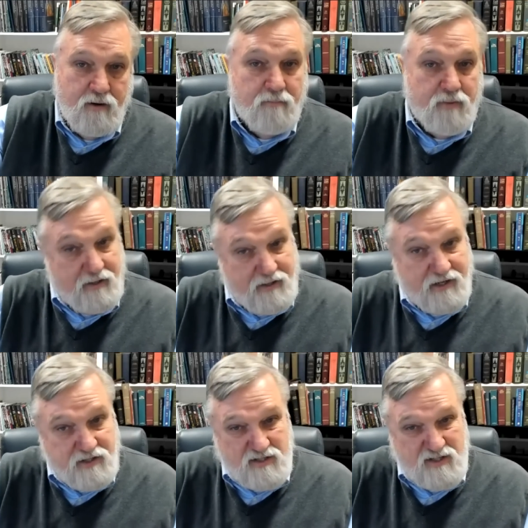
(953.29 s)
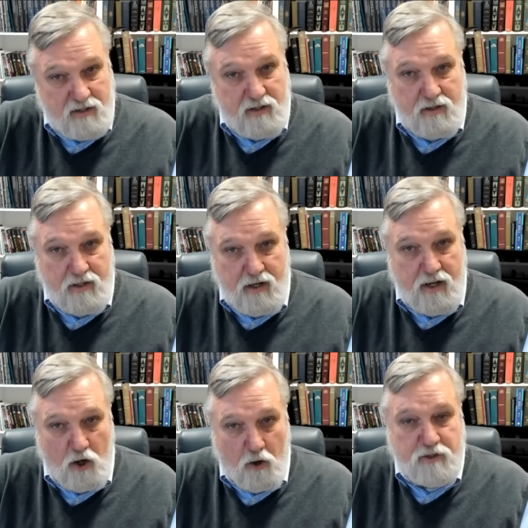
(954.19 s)
But it does, it,
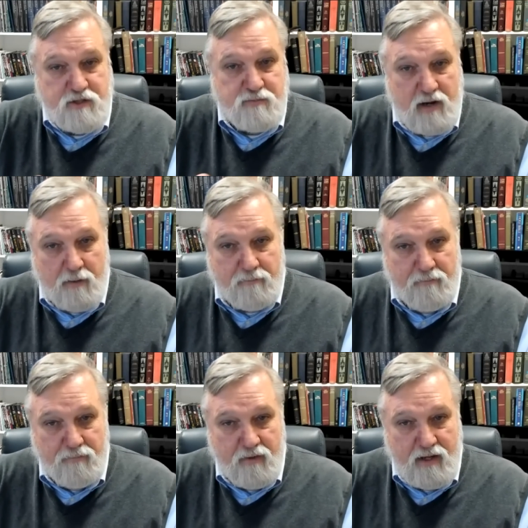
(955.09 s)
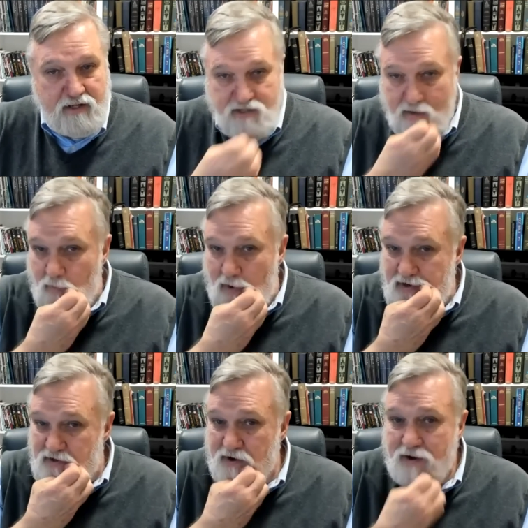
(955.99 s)
it opens me up in some
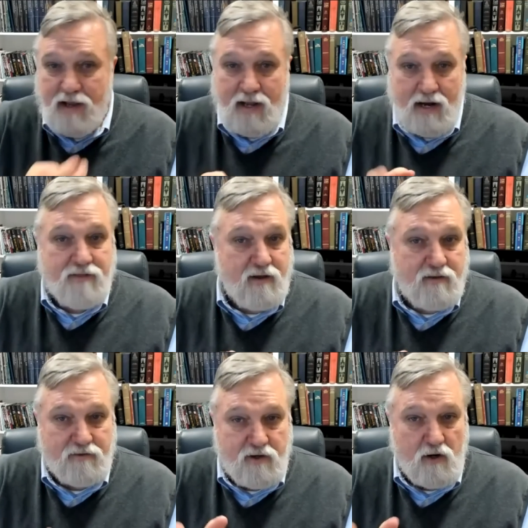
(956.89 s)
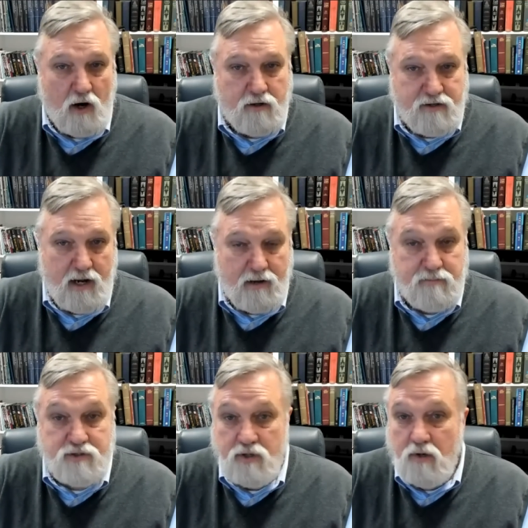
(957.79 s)
ways. And I think that there are
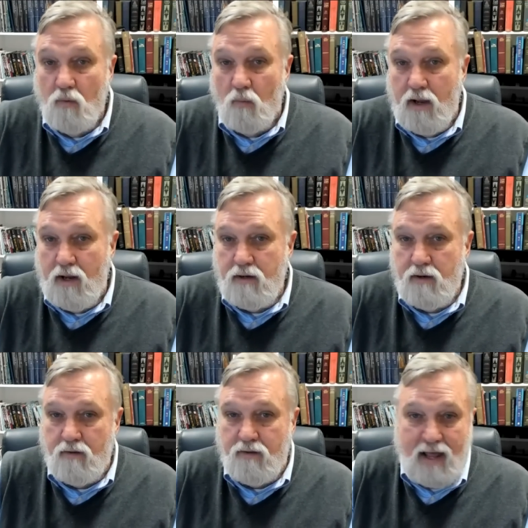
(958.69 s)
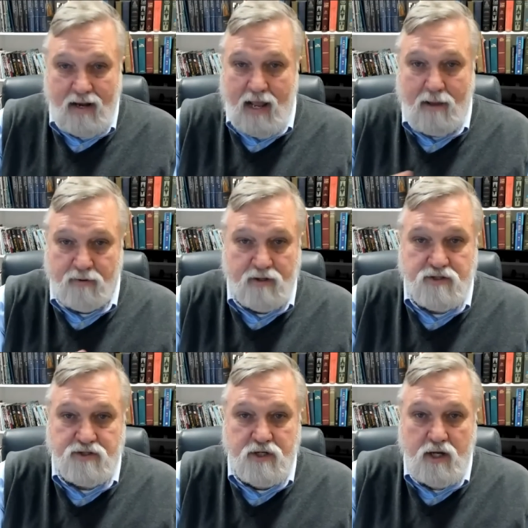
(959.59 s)
times when that
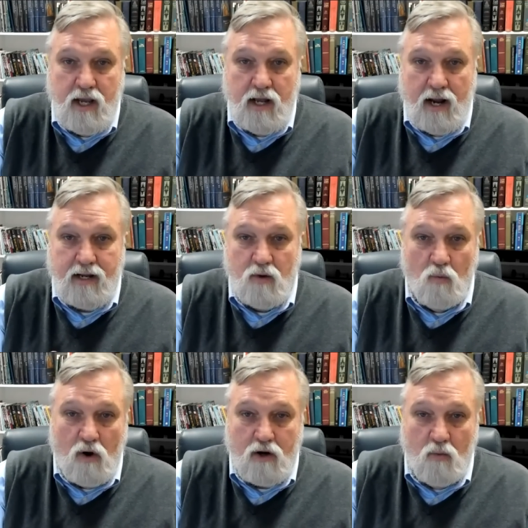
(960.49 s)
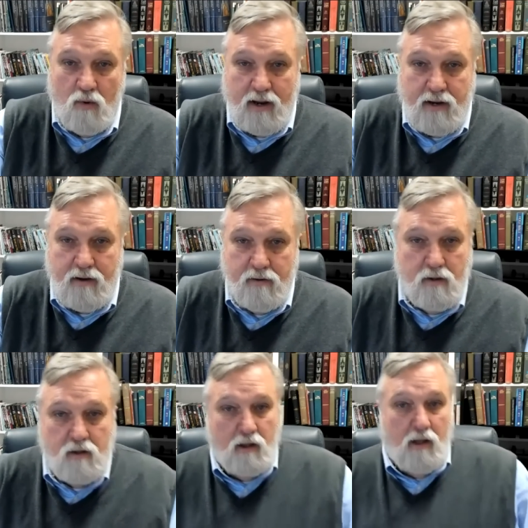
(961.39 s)
happens and I can walk away,
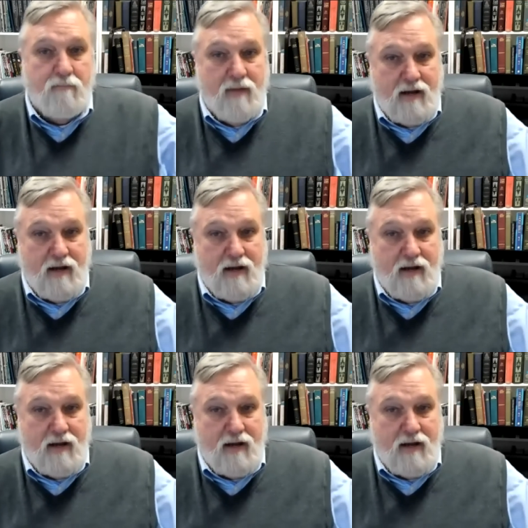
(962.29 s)
lament